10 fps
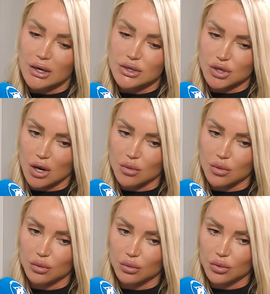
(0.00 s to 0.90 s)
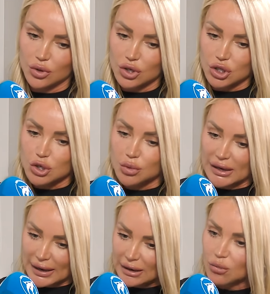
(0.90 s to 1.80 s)
So you would
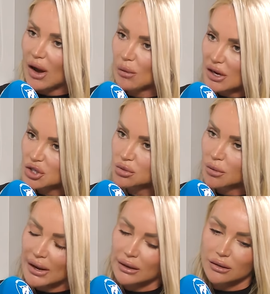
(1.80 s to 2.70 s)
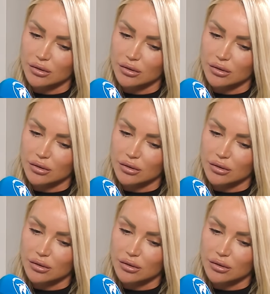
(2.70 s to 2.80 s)
learn whilst you were working.